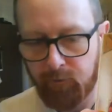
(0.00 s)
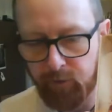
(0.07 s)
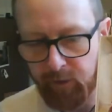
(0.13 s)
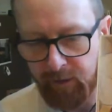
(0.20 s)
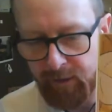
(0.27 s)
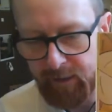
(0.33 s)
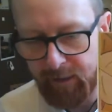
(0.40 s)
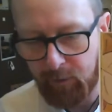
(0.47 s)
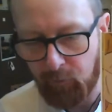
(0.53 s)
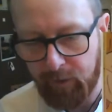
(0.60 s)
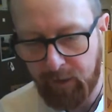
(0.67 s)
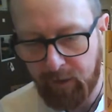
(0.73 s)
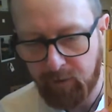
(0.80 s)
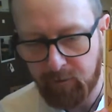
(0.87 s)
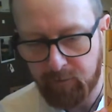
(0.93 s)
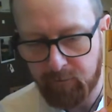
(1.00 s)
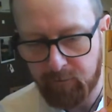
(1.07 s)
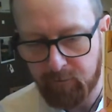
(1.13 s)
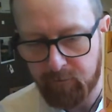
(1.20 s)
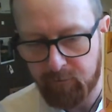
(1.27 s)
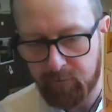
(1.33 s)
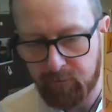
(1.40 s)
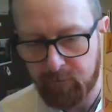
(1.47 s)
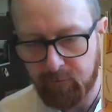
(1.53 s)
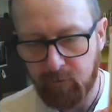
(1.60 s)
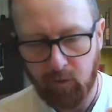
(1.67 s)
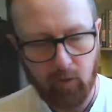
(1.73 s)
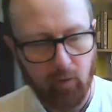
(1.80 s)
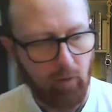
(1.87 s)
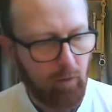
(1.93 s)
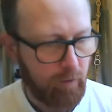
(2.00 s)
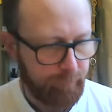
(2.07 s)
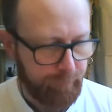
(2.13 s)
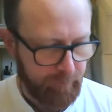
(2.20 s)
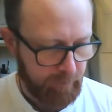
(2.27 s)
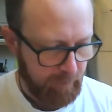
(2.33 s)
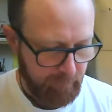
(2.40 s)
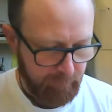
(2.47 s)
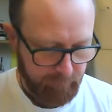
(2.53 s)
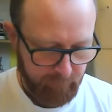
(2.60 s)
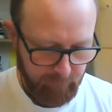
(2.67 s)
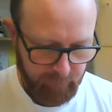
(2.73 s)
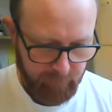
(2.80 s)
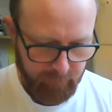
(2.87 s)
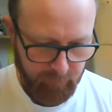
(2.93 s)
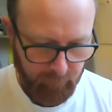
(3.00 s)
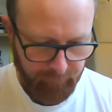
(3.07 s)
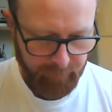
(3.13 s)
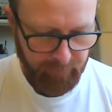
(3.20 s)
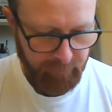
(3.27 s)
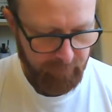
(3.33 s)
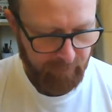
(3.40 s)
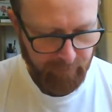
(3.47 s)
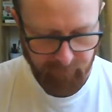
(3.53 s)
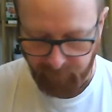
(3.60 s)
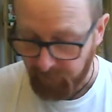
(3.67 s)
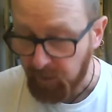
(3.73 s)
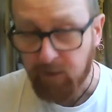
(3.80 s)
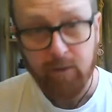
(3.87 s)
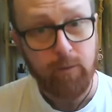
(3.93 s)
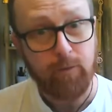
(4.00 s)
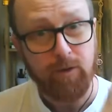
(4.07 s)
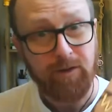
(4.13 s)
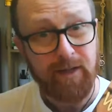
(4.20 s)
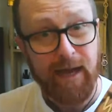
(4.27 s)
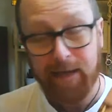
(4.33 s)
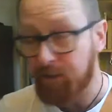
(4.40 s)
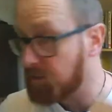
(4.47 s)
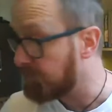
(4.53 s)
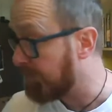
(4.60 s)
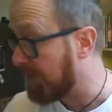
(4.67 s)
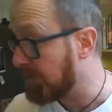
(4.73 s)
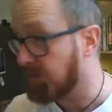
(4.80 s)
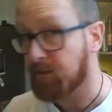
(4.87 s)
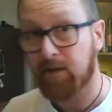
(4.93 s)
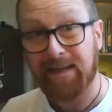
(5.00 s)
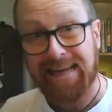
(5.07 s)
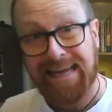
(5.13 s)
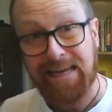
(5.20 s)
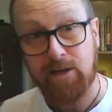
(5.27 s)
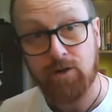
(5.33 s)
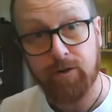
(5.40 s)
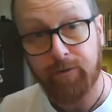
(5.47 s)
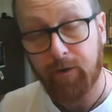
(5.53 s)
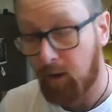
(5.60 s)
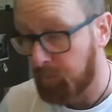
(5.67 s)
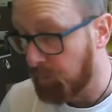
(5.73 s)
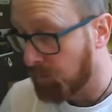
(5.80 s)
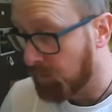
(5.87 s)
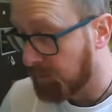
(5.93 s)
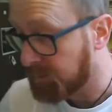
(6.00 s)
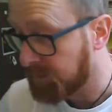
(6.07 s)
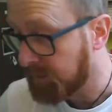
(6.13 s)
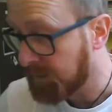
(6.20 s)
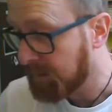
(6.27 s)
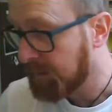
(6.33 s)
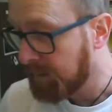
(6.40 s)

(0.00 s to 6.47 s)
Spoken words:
Got an earwig. All of the sort of insects here. So we've got 10 species in each of our books.